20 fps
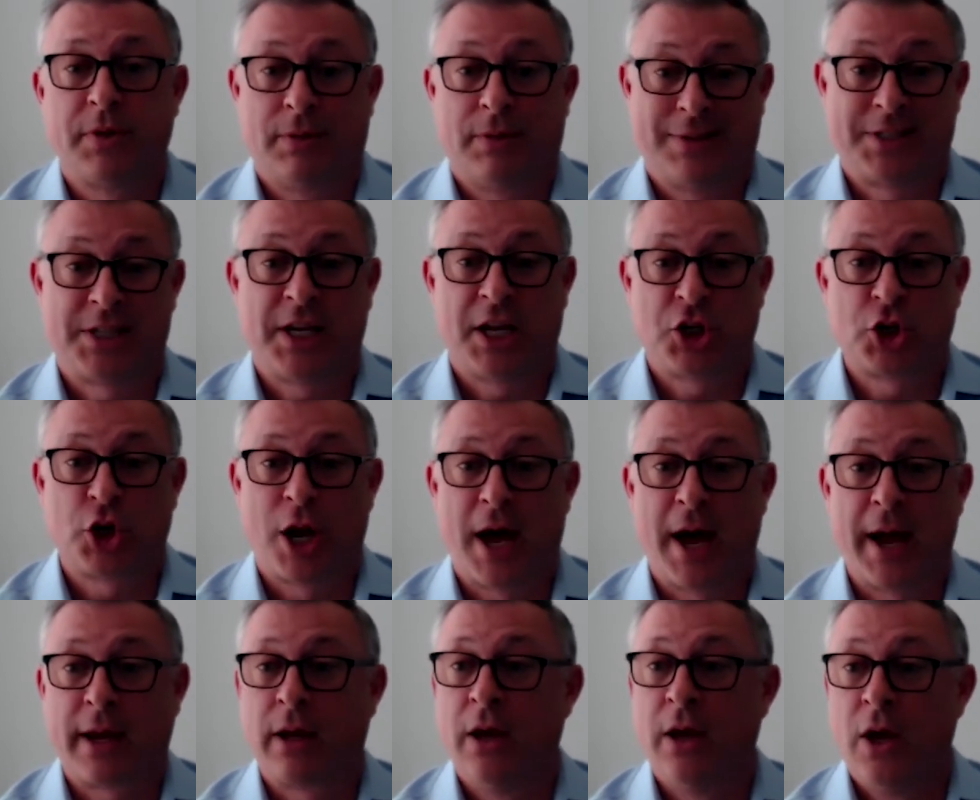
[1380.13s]
such
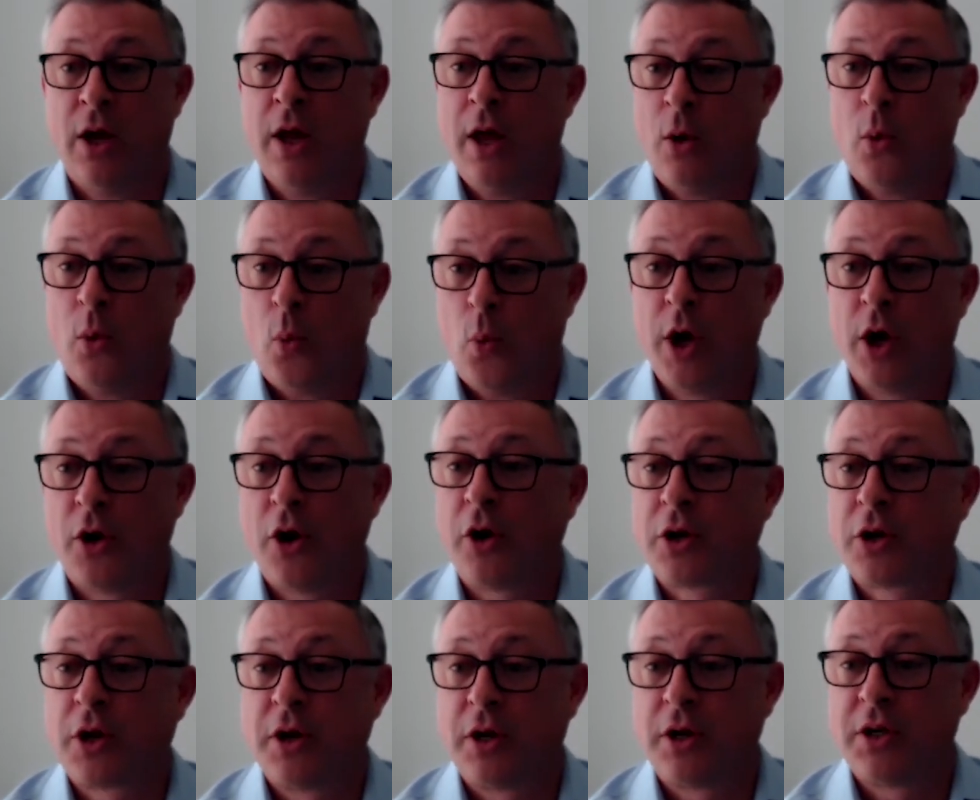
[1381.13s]
like we are not going to